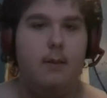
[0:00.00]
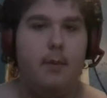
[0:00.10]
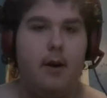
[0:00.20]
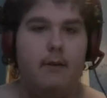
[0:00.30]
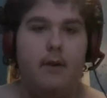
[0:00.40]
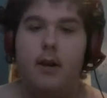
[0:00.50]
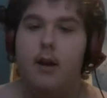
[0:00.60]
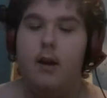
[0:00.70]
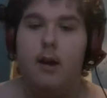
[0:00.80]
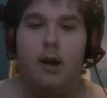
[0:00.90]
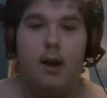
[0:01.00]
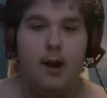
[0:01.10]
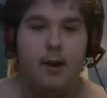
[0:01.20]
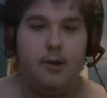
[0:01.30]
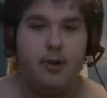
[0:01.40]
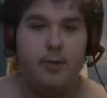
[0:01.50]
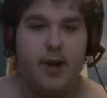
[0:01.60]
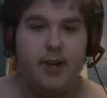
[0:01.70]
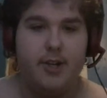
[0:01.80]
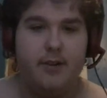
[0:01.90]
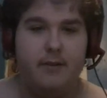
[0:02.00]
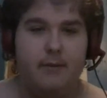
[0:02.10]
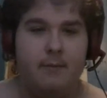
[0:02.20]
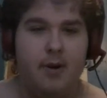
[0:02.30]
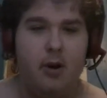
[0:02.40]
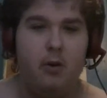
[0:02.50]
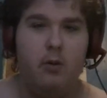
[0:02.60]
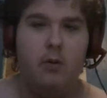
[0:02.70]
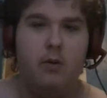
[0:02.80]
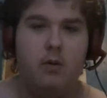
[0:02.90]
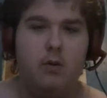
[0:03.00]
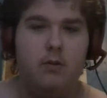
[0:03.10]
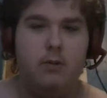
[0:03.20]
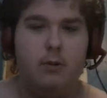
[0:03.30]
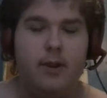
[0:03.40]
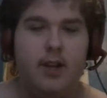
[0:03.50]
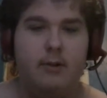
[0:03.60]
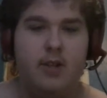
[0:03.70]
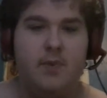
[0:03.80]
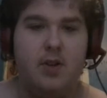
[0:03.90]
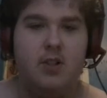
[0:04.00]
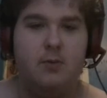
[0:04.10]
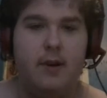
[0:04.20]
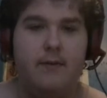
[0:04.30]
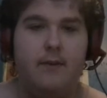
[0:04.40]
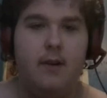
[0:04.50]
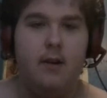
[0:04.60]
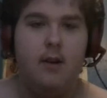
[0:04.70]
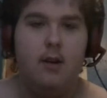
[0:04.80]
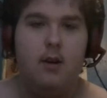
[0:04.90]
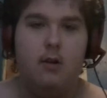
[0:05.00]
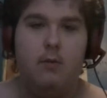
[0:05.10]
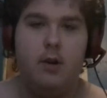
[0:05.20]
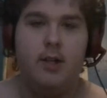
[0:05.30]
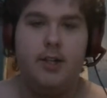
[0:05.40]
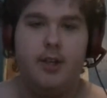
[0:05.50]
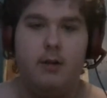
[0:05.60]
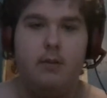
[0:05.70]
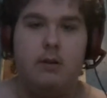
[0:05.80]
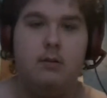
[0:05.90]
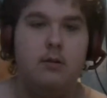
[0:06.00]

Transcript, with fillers: But, uh, to which Poe quickly responds with, Where is it, General?